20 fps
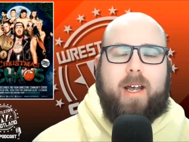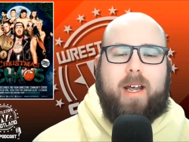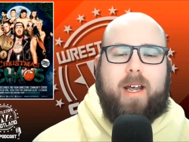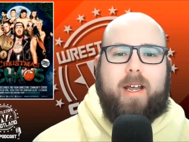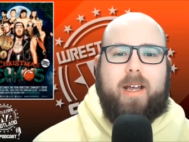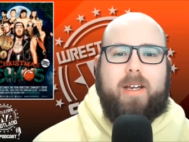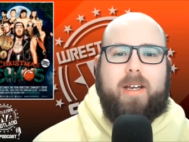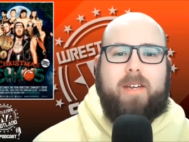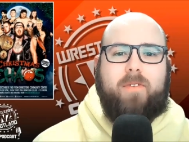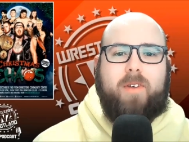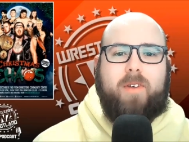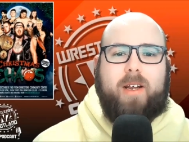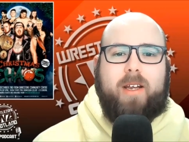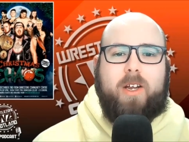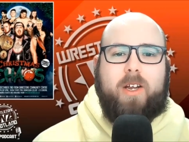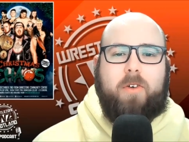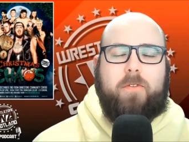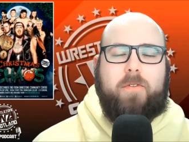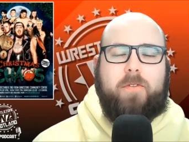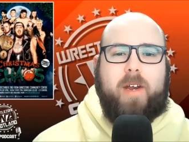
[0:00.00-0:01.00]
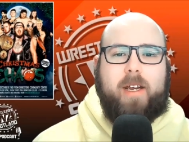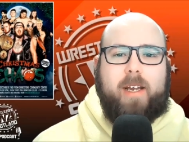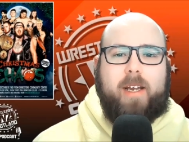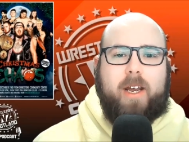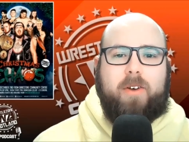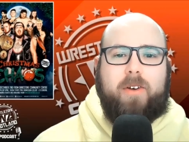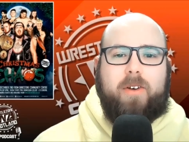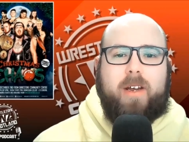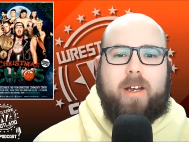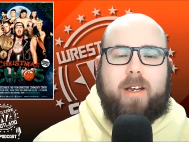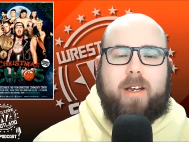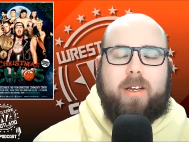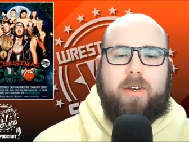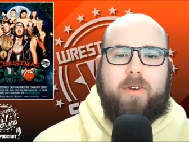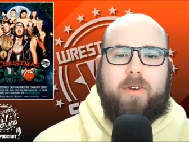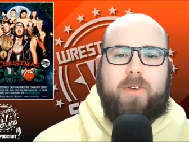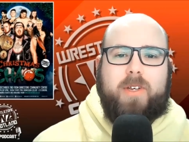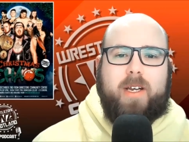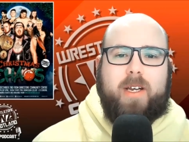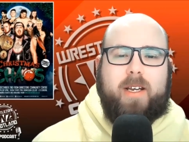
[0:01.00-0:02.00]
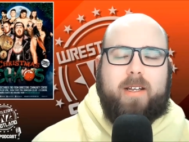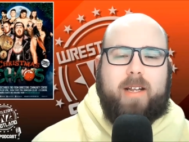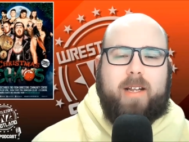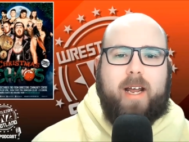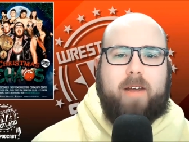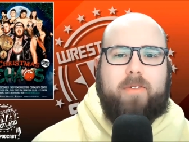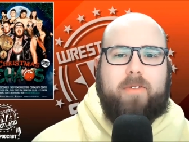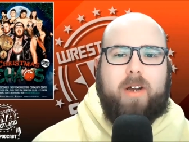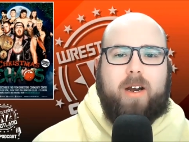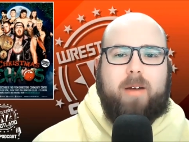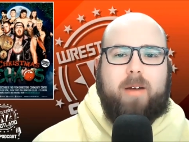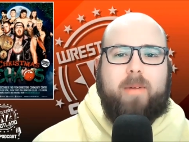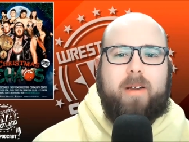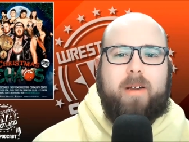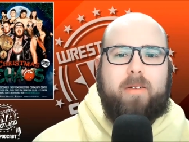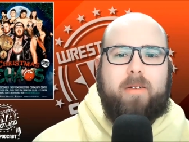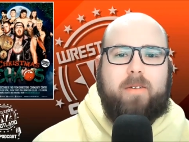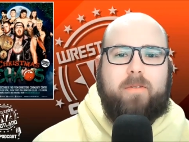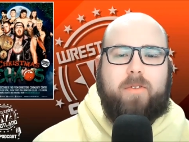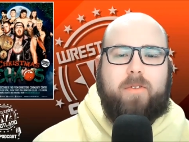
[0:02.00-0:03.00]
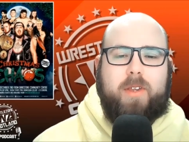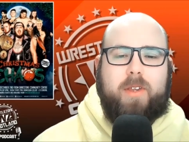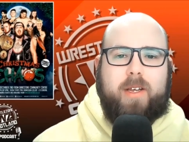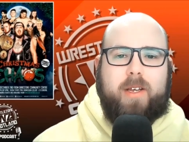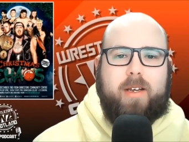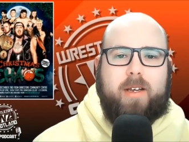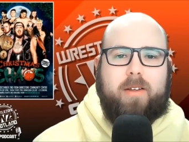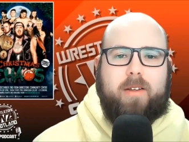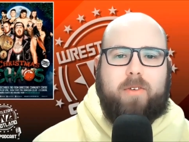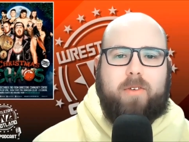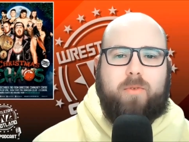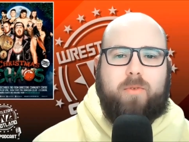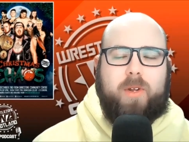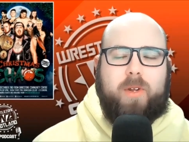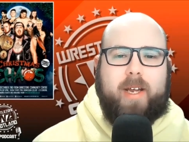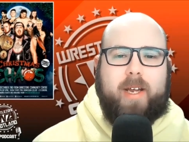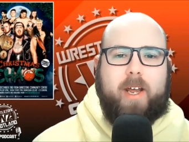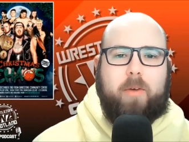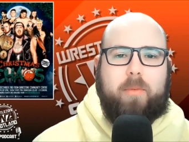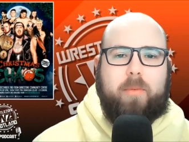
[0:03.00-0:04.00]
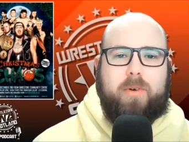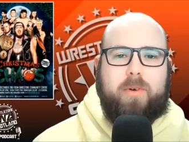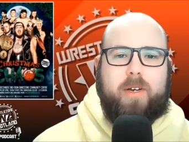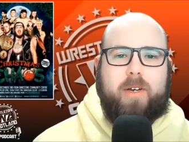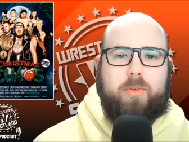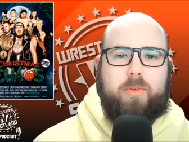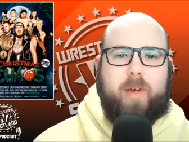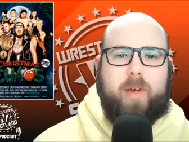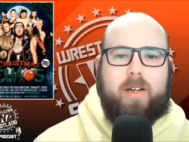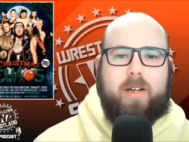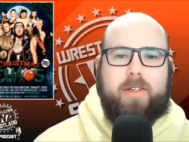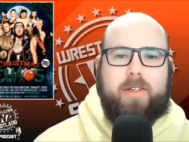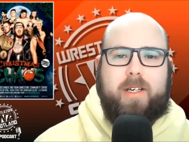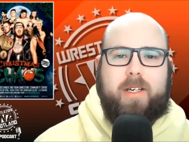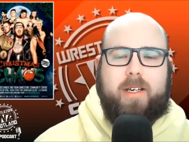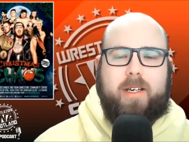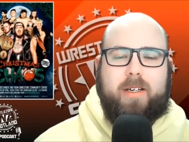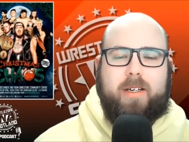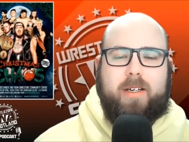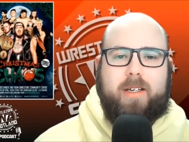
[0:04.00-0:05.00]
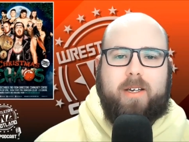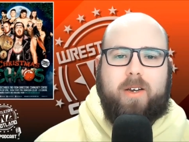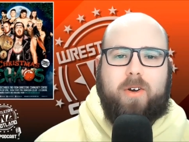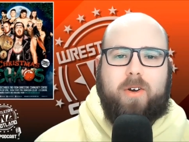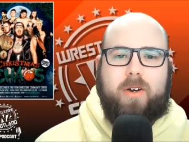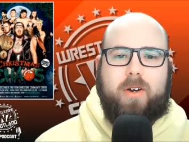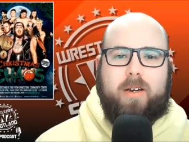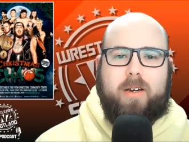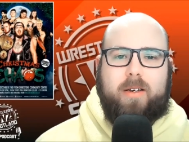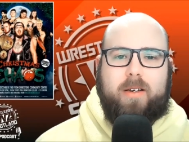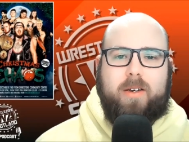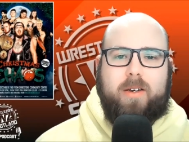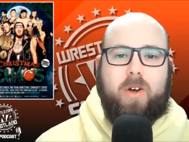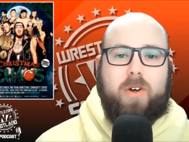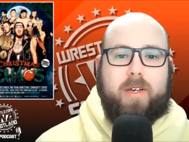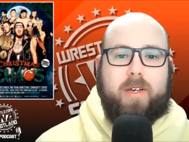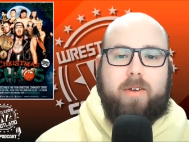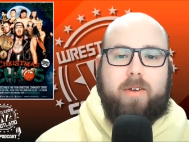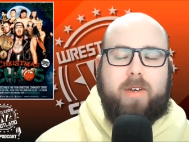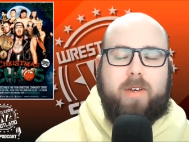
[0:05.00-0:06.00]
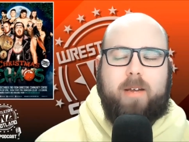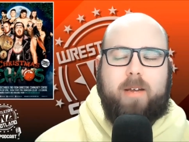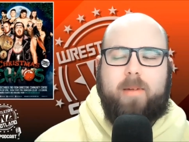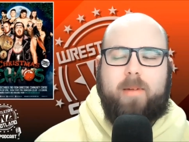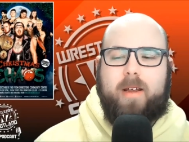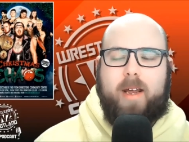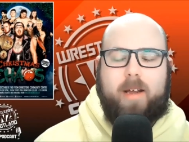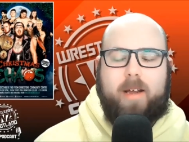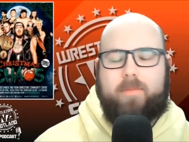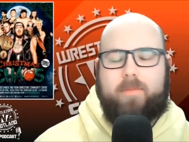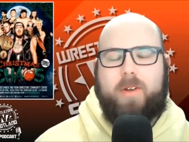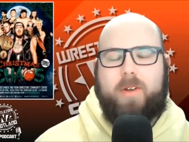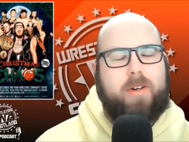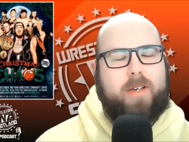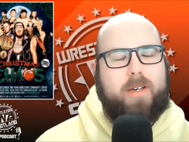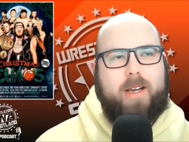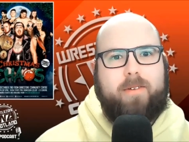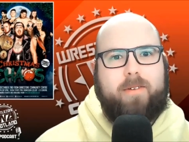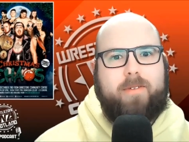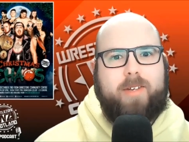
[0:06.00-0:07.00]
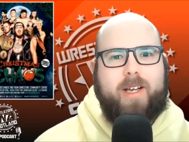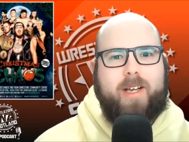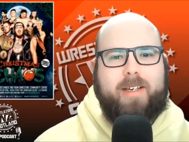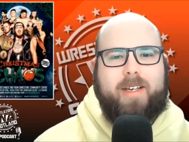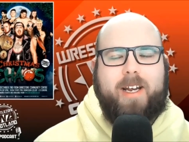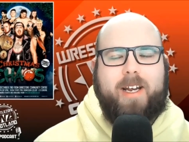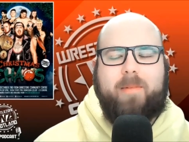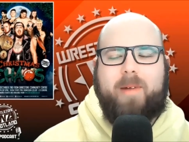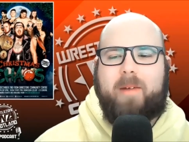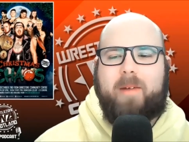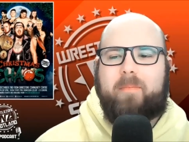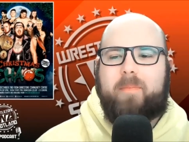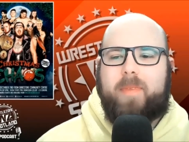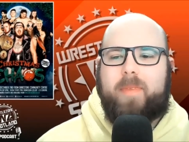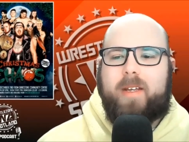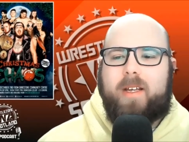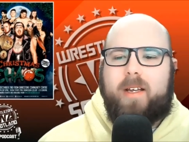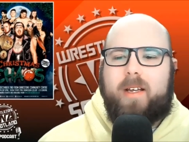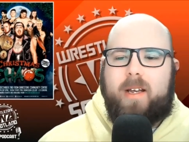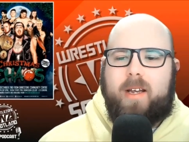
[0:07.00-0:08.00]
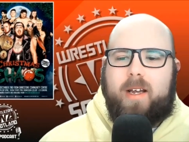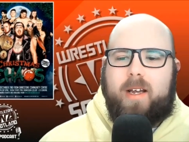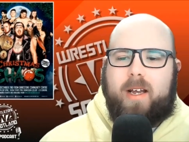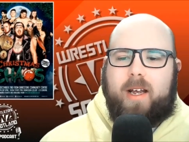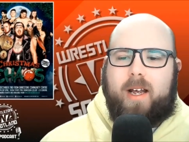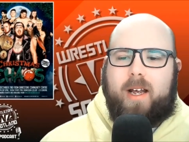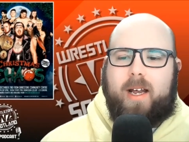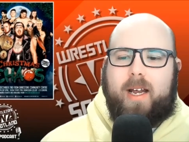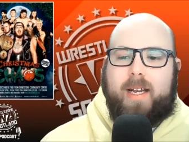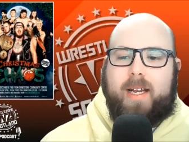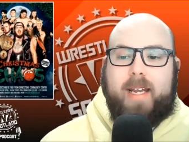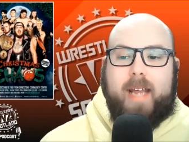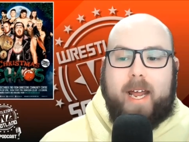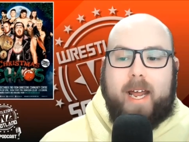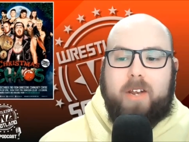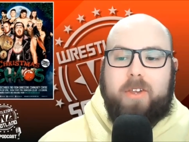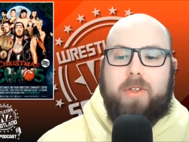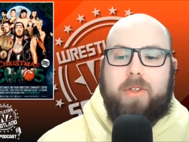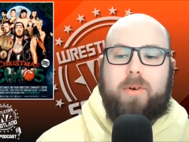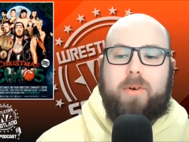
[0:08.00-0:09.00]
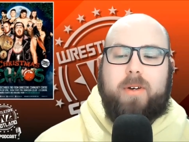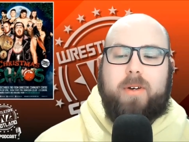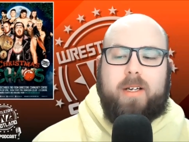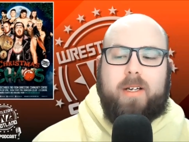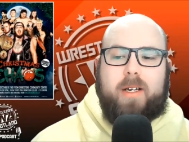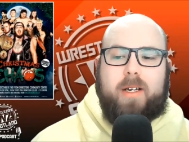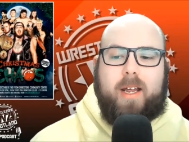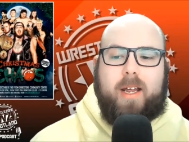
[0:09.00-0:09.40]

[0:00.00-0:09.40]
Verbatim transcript: uh, and even a little fake out using his left arm for the the rolling elbow as well to to knock knock down Damien, uh, knock down Zack Dynamite. Uh, in the end, though,